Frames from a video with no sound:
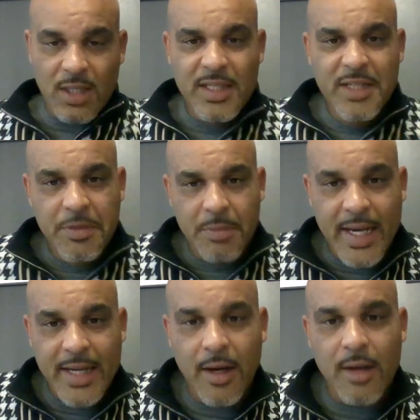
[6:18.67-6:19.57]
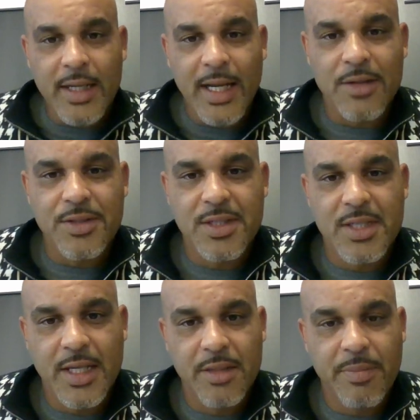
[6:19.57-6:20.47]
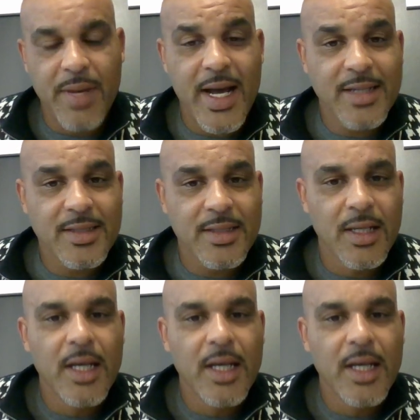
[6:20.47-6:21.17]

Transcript: Even Brad Garlinghouse has said in the past,